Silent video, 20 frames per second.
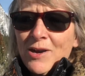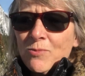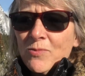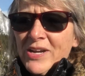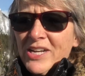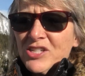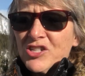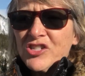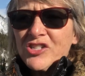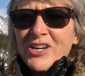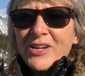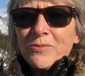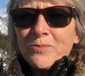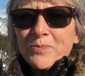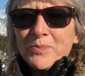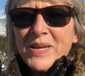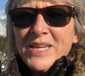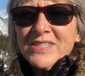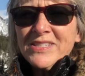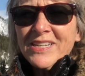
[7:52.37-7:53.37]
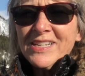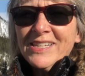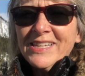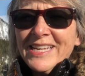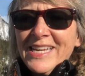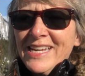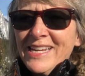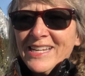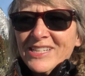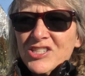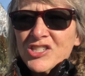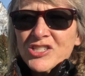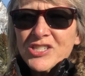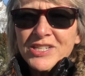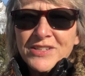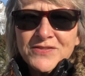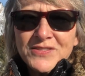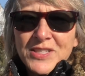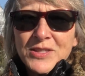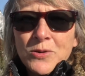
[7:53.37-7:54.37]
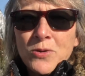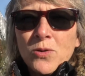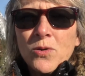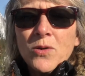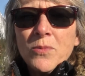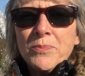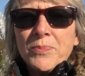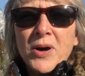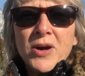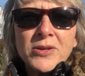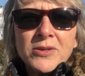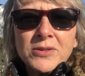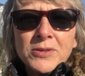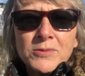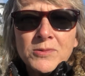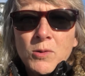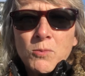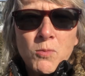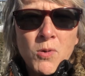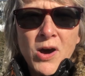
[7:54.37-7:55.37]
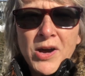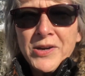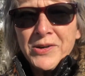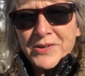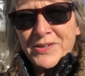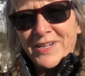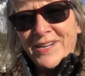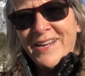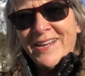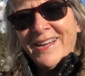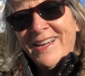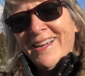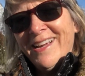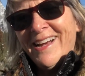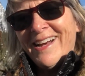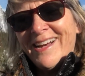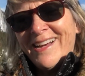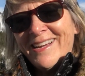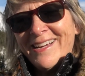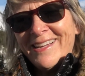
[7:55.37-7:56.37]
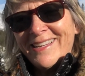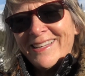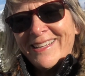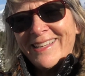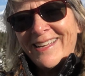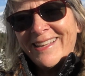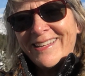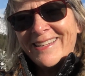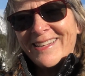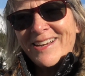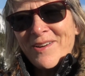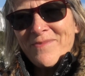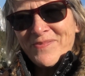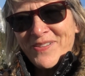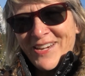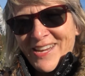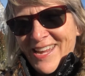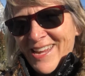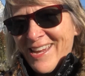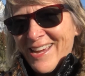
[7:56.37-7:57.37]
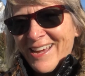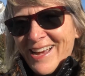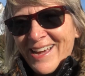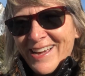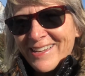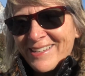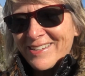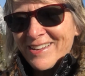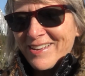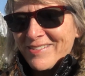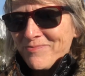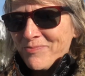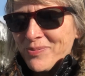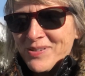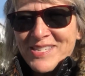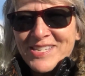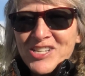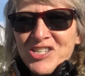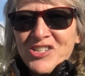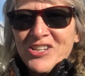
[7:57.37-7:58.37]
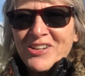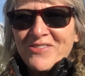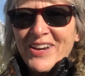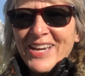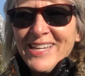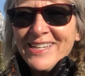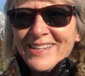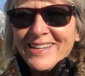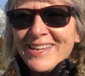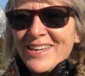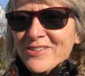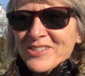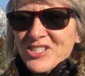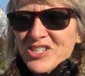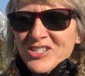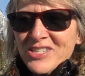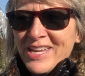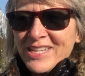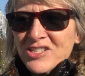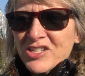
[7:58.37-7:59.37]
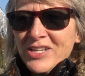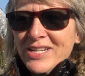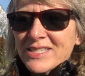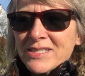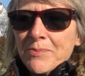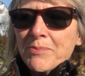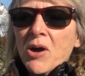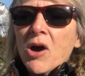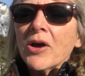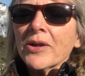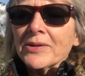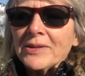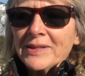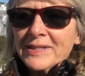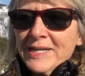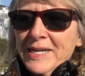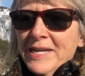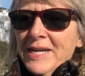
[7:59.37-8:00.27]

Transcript: which basically shifted the whole bottled watered company positioning, right? You know, it's a bottle,